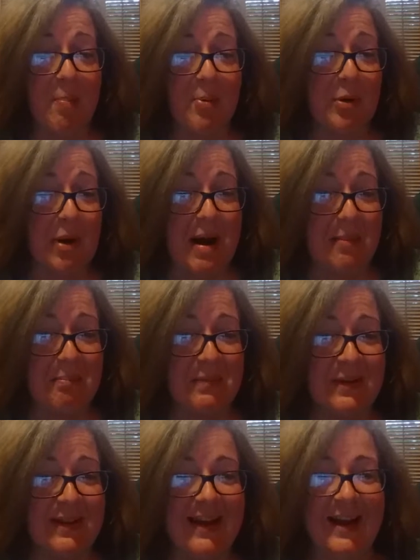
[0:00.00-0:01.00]
Operagram,
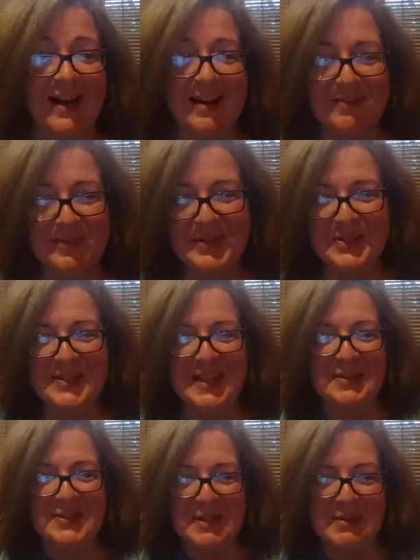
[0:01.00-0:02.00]
because
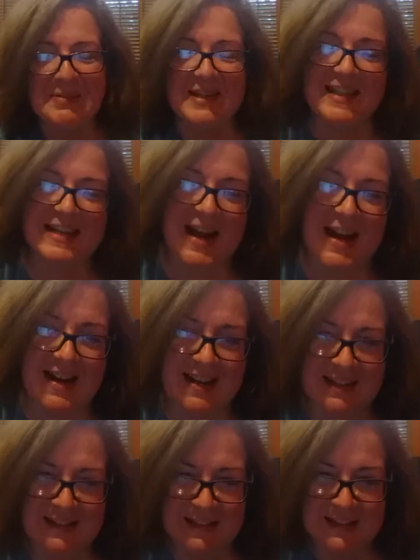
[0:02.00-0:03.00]
that is a company that
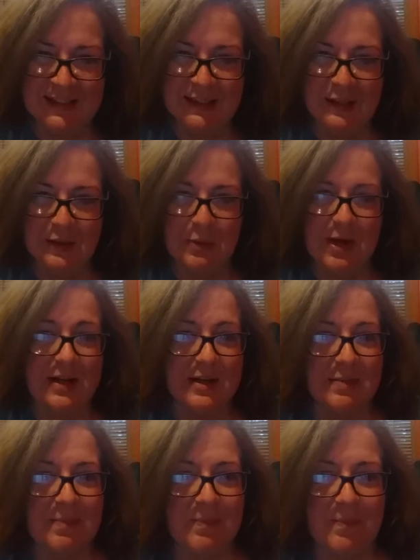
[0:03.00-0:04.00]
I
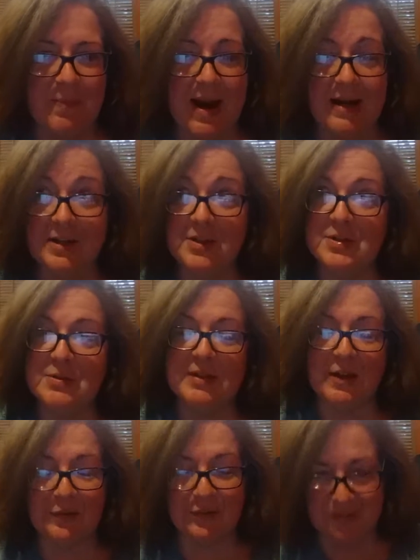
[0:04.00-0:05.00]
created back in
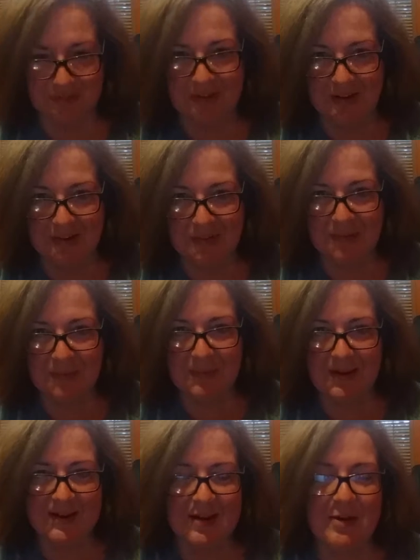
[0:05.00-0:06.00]
2006.
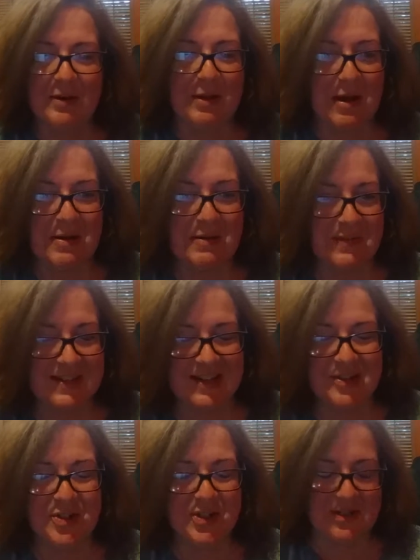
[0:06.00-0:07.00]
It got a lot of
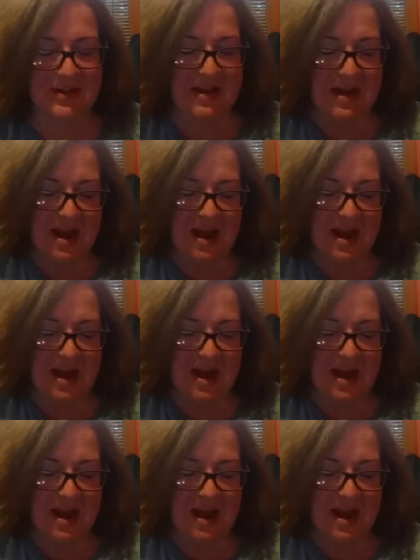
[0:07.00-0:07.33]
attention.